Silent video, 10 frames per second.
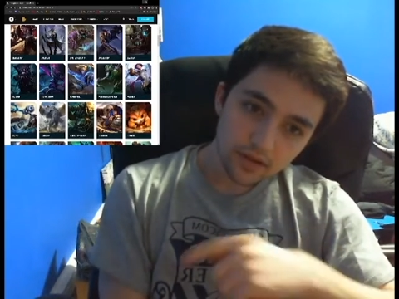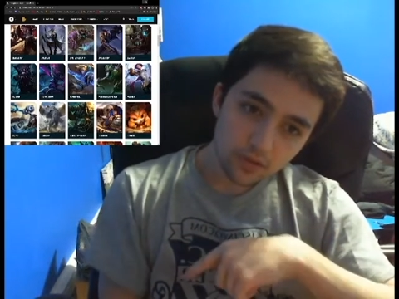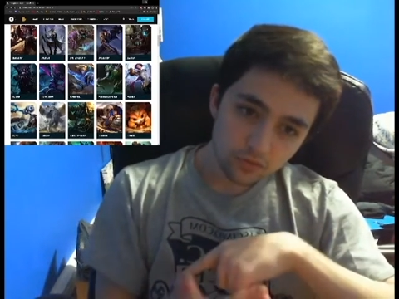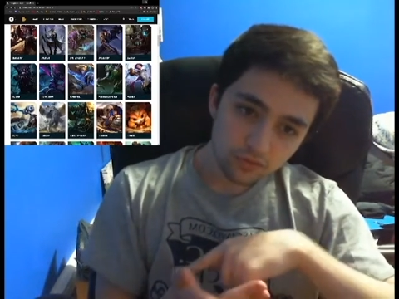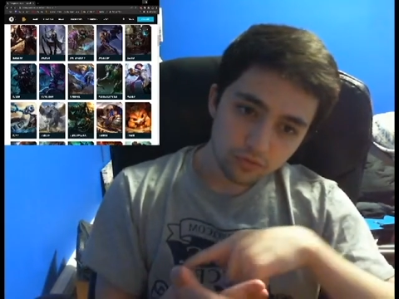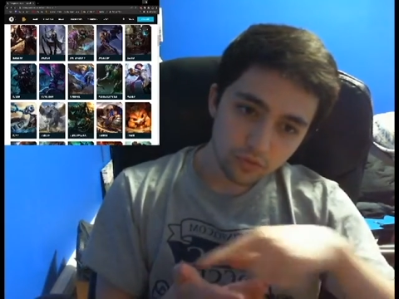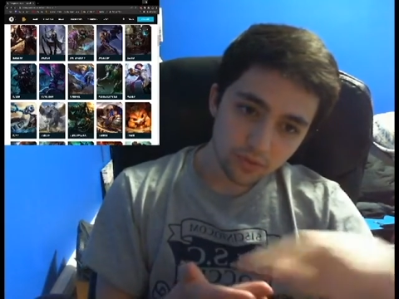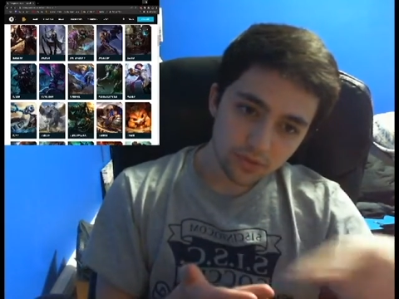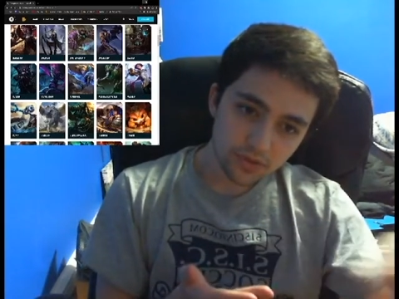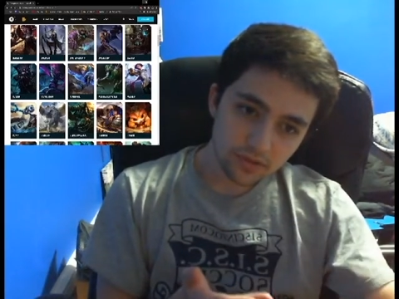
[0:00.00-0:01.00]
and it goes
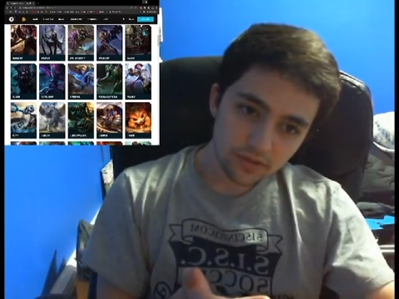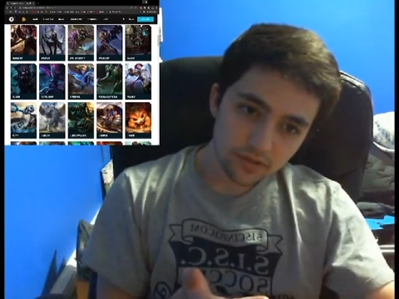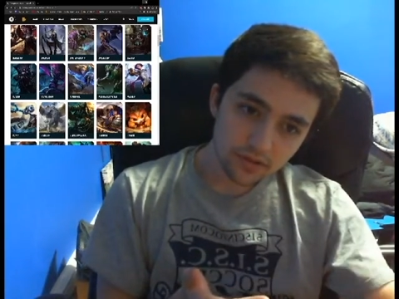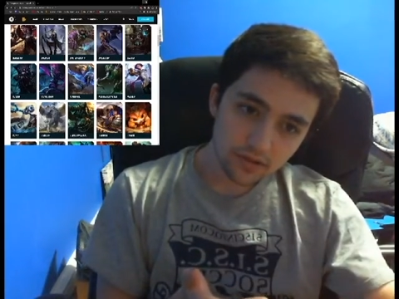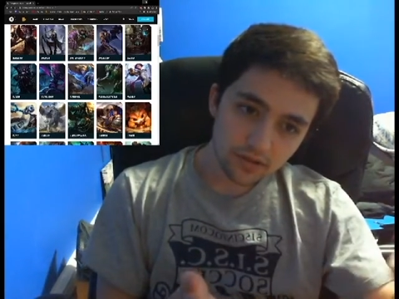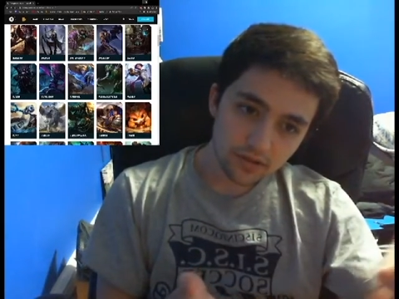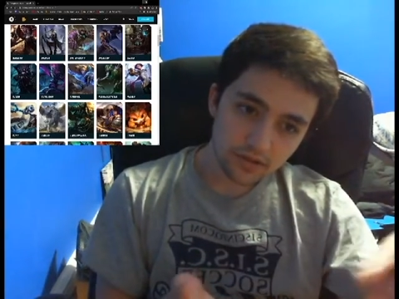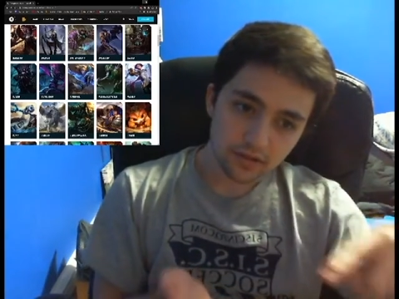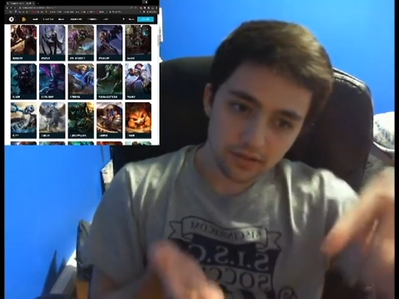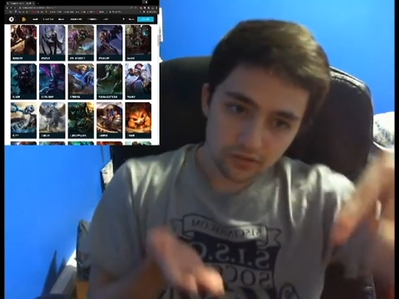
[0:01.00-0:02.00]
forward,
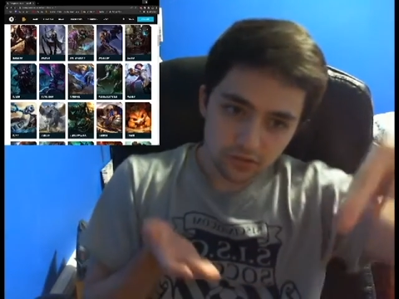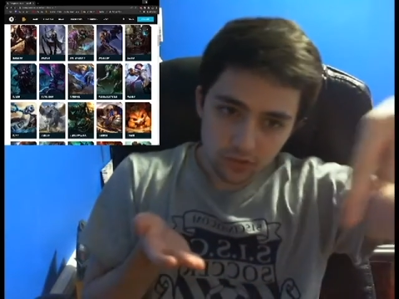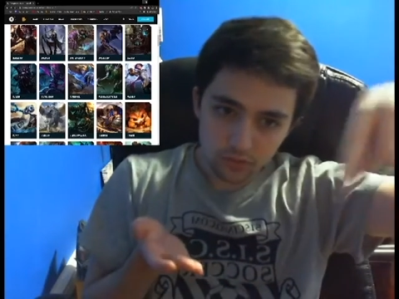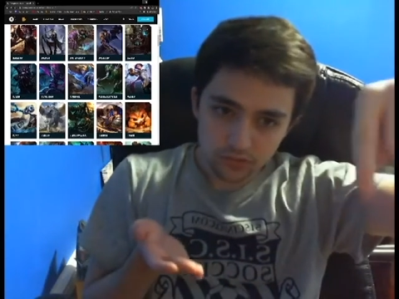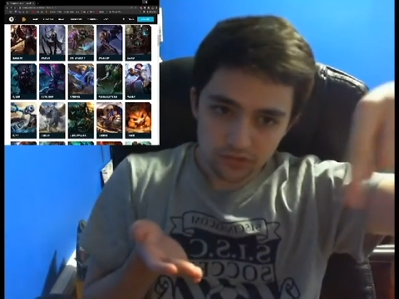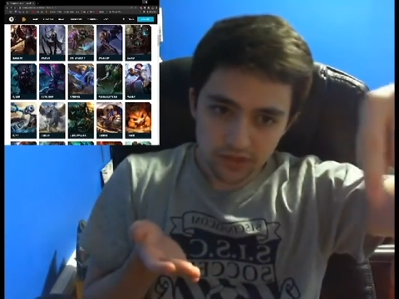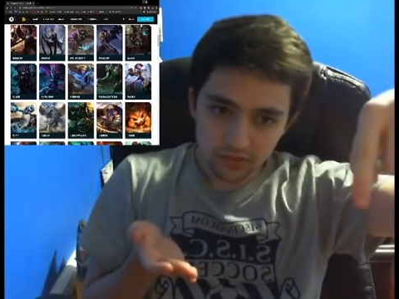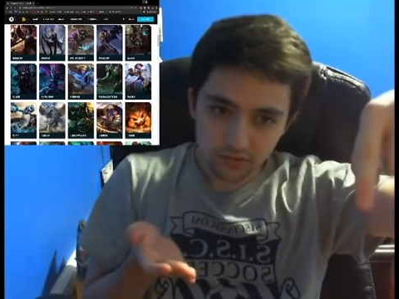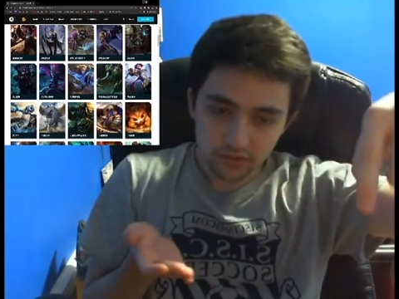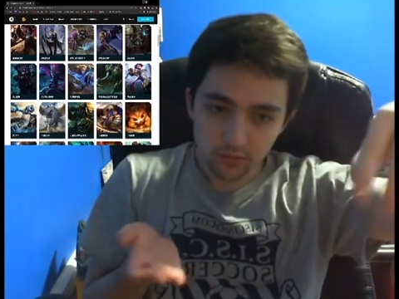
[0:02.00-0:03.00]
and then it slows
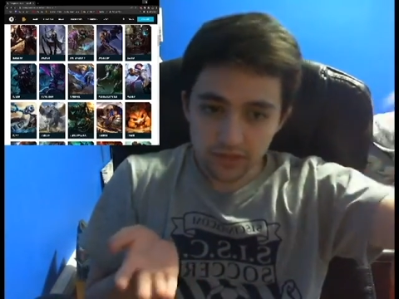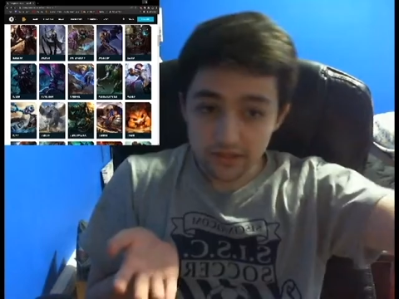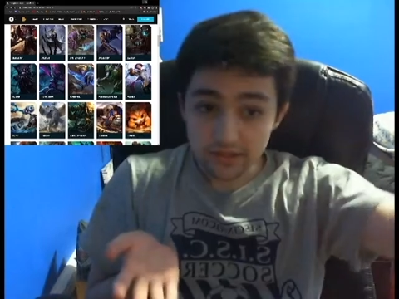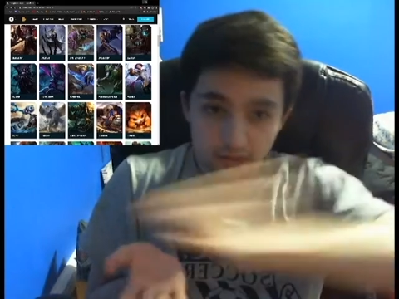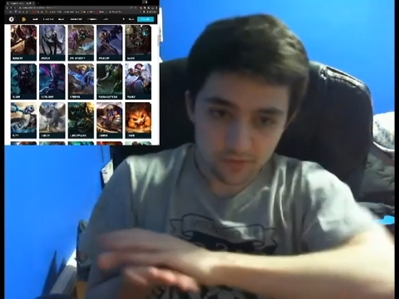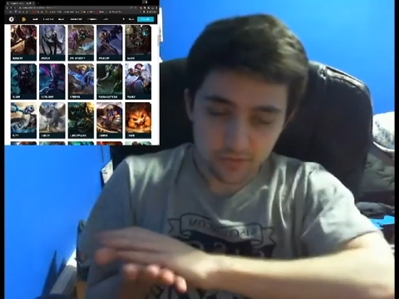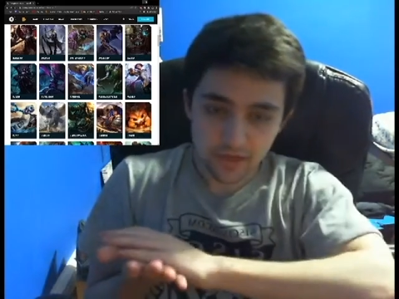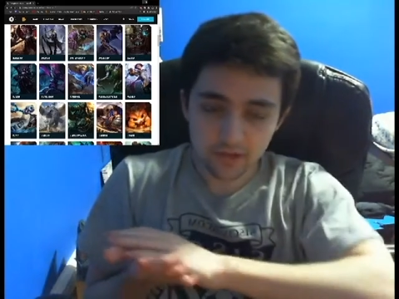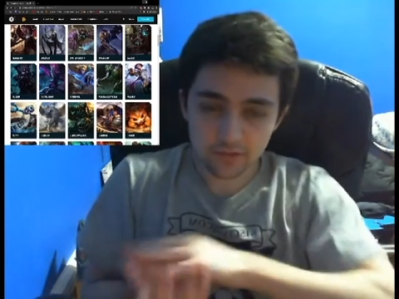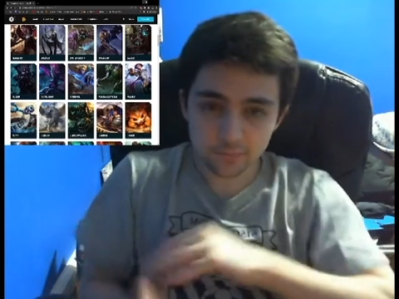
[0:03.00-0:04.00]
down a little bit, and then it comes
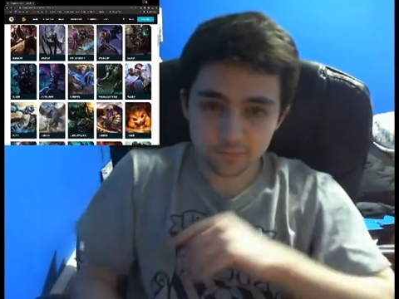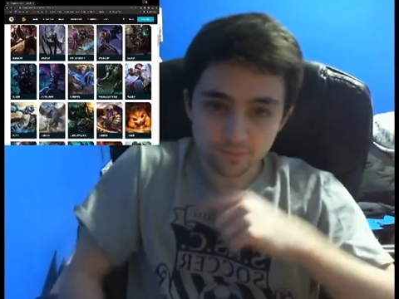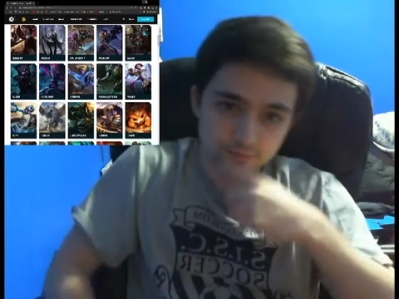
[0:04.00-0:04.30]
back.